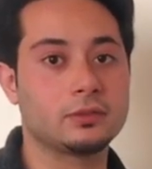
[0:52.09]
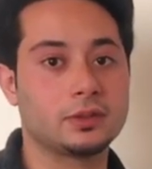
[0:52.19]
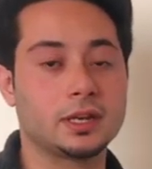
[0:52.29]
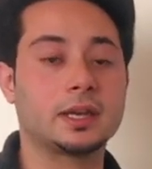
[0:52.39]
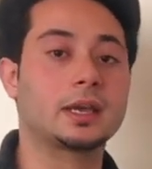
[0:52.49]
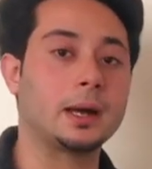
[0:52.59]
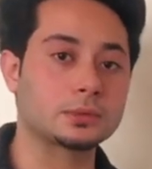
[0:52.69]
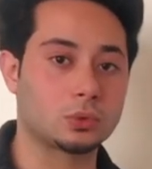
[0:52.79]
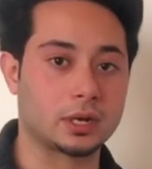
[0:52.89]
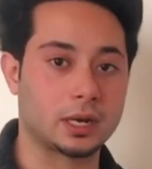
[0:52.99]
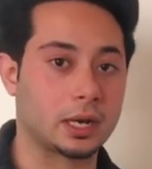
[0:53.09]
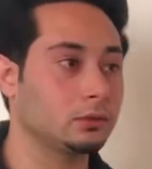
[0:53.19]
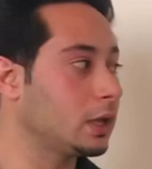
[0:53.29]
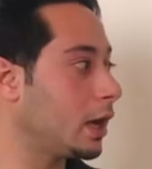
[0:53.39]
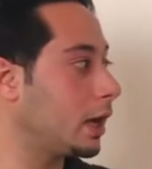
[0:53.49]
that they comes with a noun
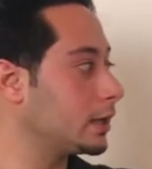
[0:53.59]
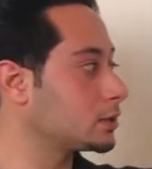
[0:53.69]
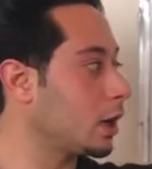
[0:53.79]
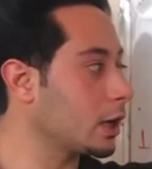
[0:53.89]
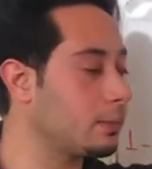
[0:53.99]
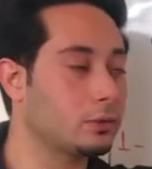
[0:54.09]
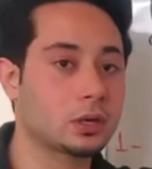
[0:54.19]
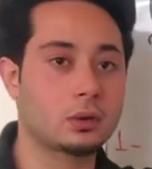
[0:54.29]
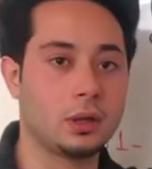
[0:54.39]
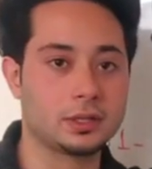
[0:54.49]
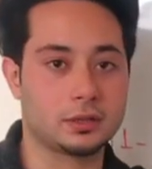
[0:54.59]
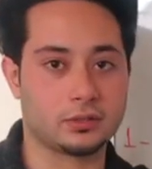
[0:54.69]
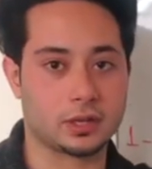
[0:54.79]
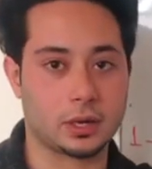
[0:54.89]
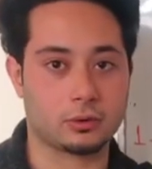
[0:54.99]
and they talk about the quality of the noun.